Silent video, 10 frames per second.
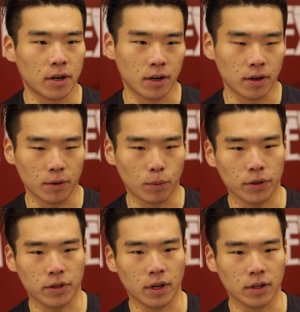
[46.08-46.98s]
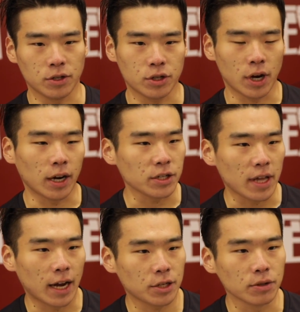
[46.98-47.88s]
are with the, the Chinese
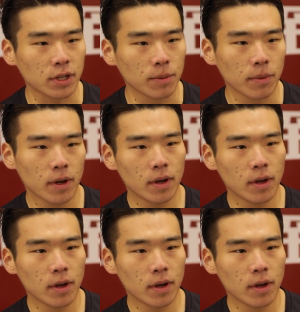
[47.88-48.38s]
national team.